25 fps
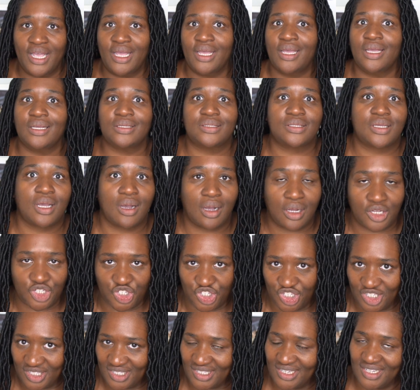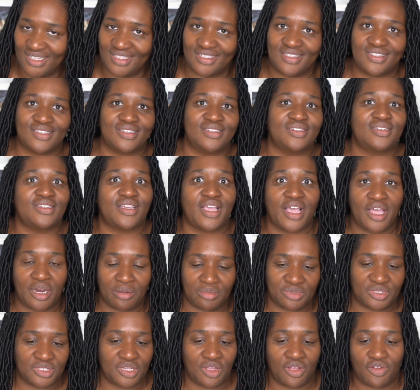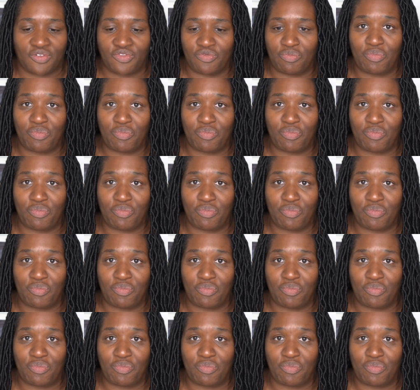his consciousness and to get himself